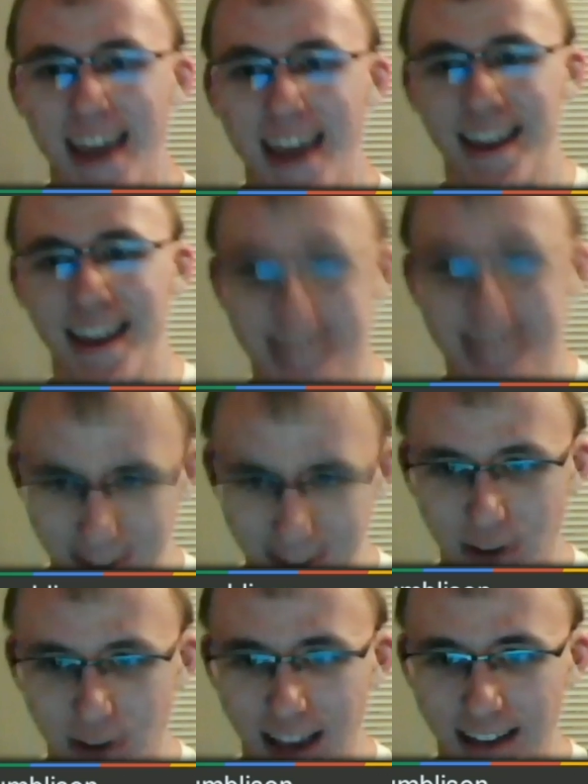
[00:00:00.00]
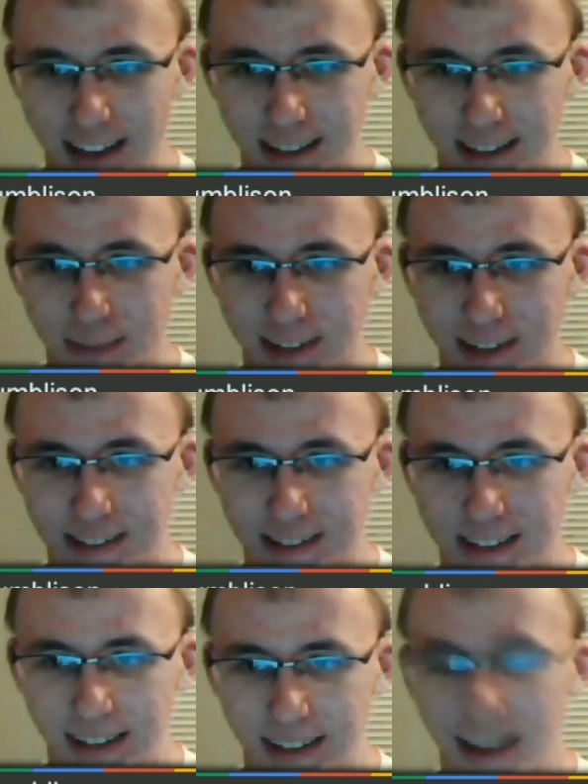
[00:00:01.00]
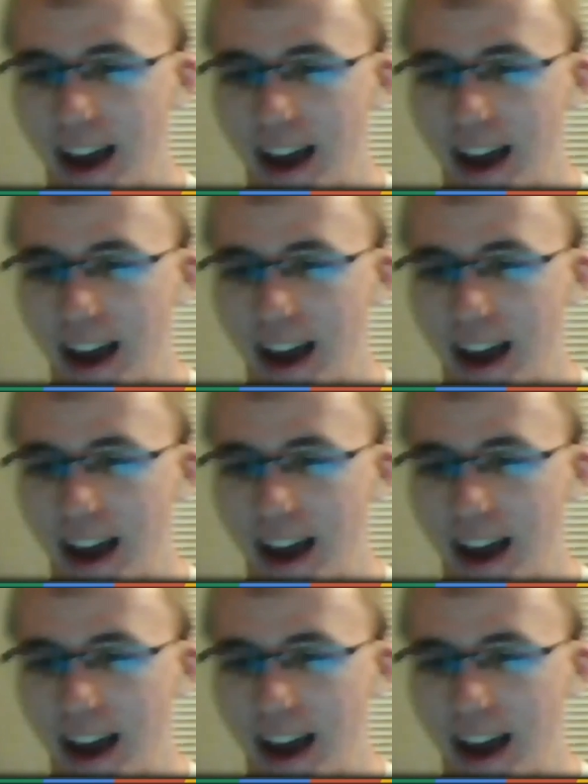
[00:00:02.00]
it still goes ahead and keeps it in sync.